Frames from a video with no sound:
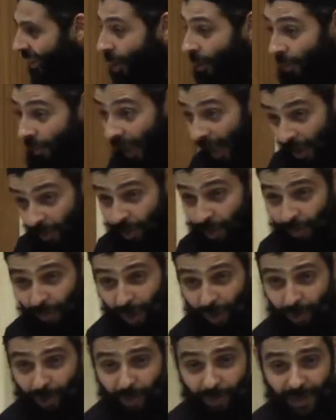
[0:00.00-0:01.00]
The, our
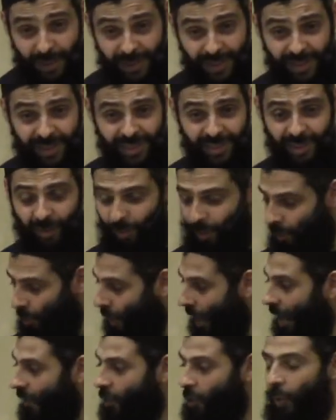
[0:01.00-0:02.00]
problem is
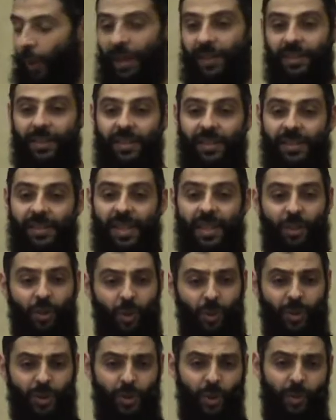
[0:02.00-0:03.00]
we have two entities, and
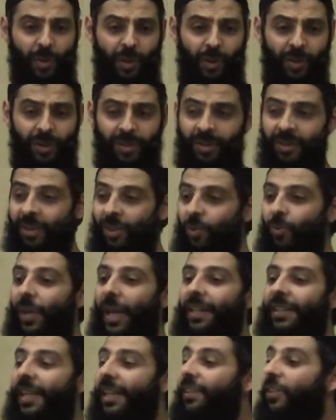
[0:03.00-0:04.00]
you know what's going on?
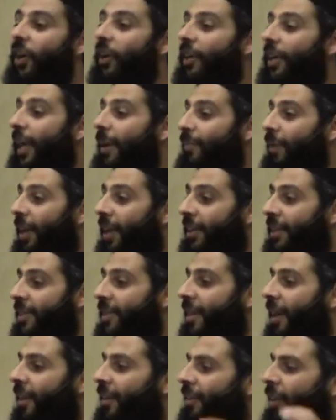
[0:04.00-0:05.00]
We attend the Qiyam like
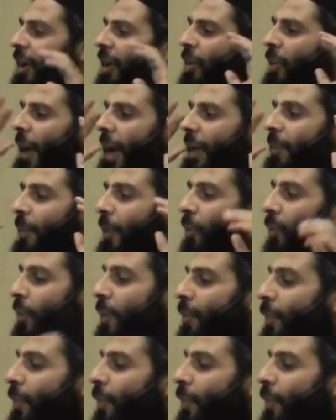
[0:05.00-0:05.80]
this, Allahu Akbar,